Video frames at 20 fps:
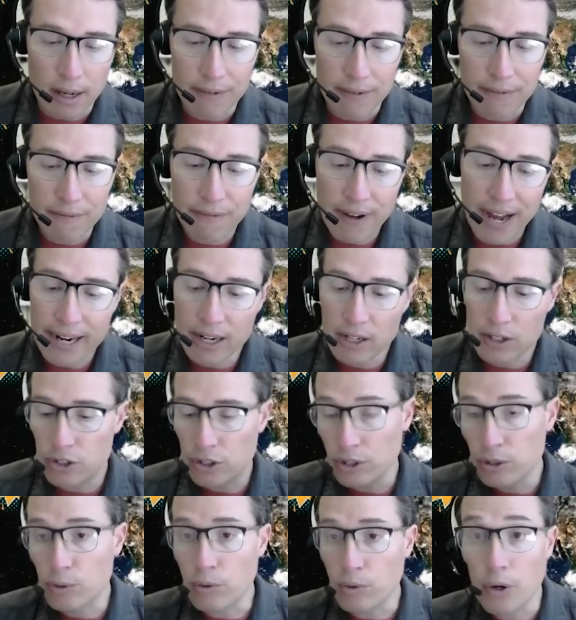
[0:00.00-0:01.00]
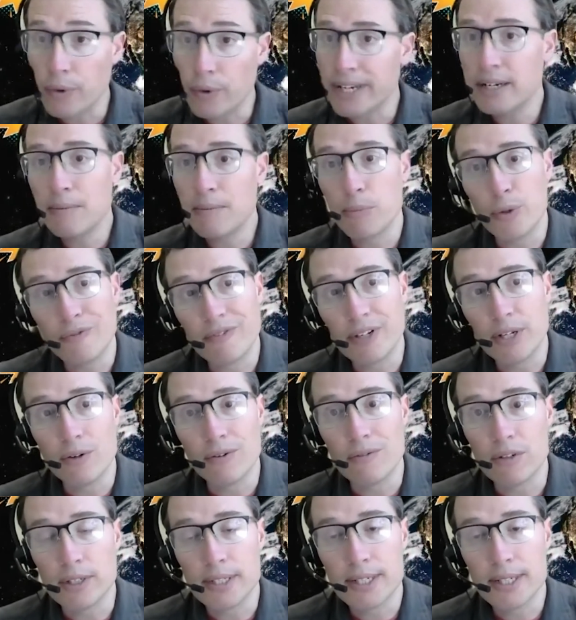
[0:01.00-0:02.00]
fires are growing and moving
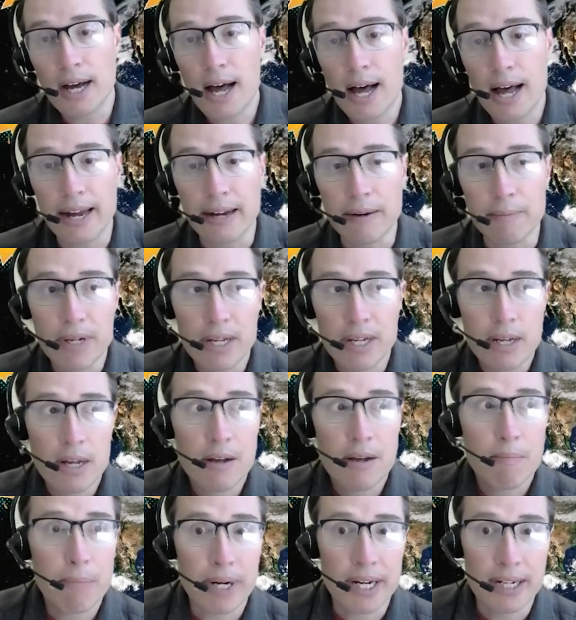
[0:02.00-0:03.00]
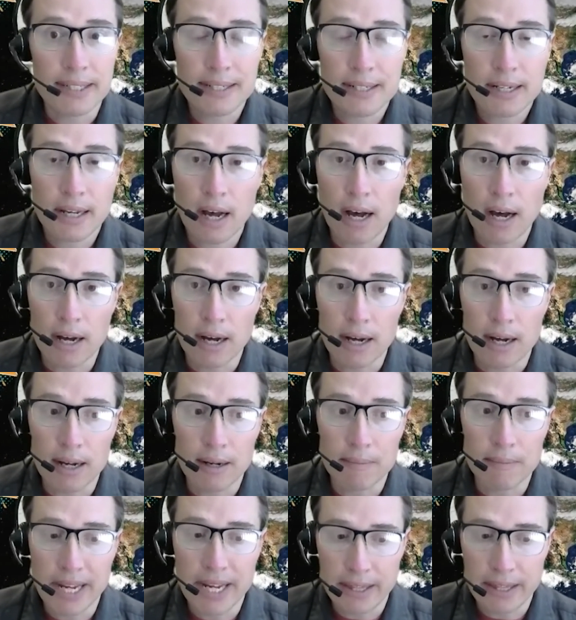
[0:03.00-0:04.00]
over time. But
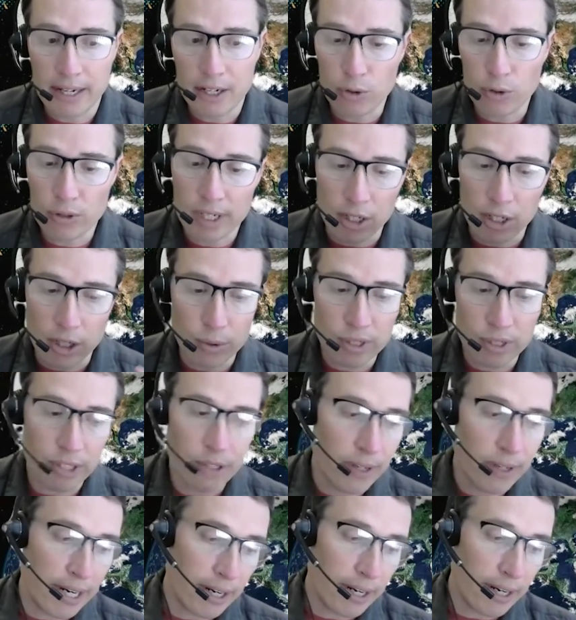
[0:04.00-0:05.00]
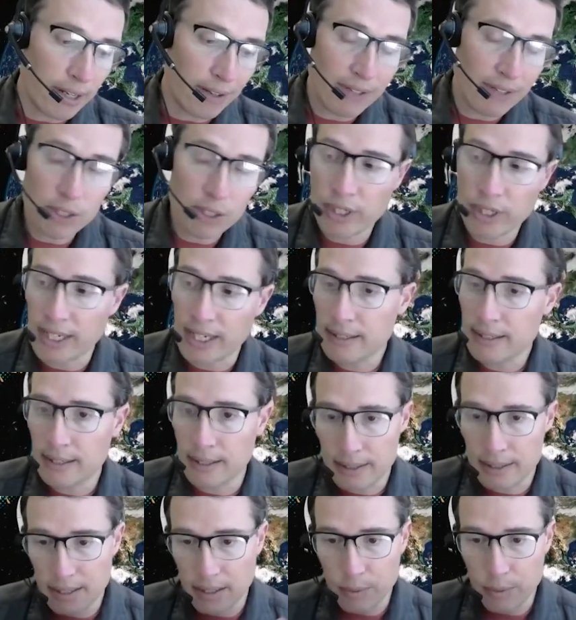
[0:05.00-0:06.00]
and then you can go to your area of interest
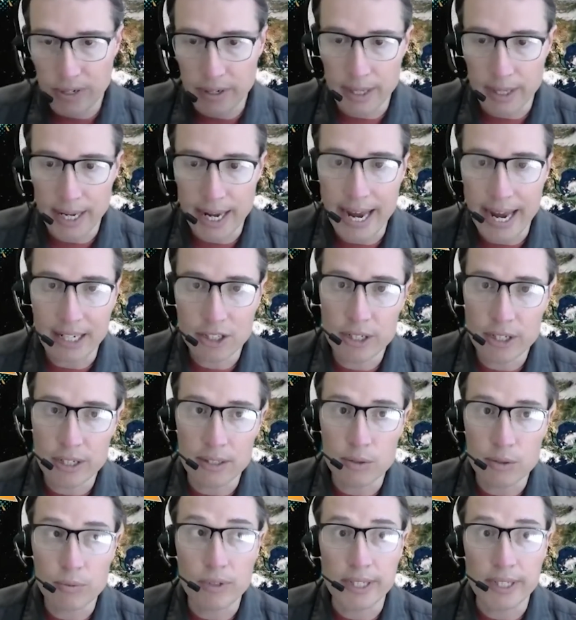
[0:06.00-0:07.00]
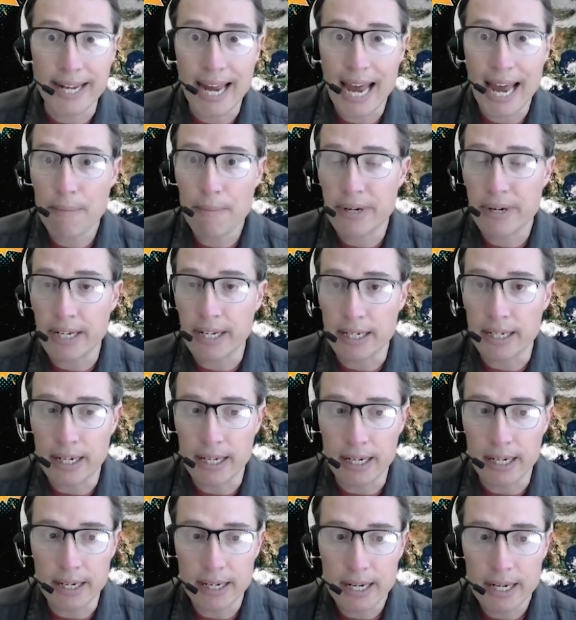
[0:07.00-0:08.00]
and see where the action is really
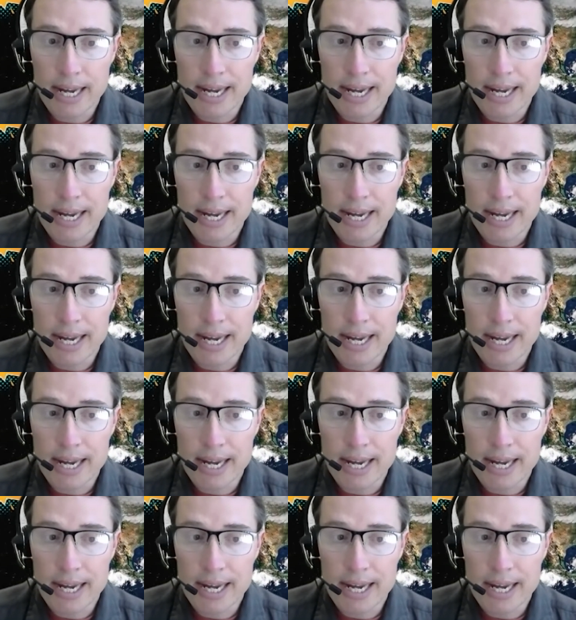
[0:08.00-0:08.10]
happening.